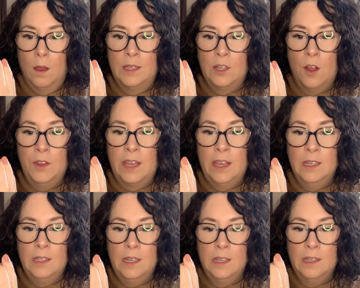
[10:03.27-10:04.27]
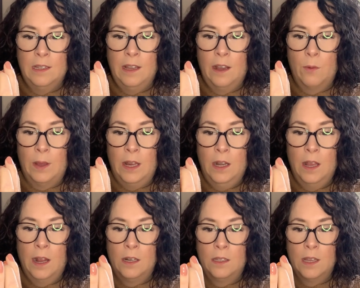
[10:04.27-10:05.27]
it's called the Kiss Kiss Liquid,
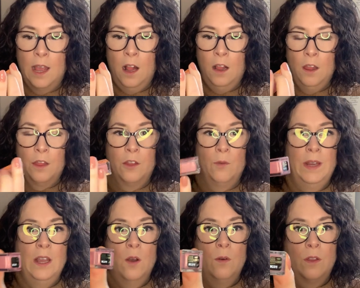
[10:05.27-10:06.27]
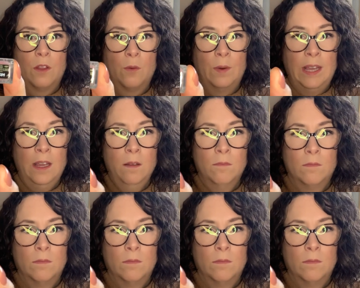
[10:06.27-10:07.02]
and it's L303.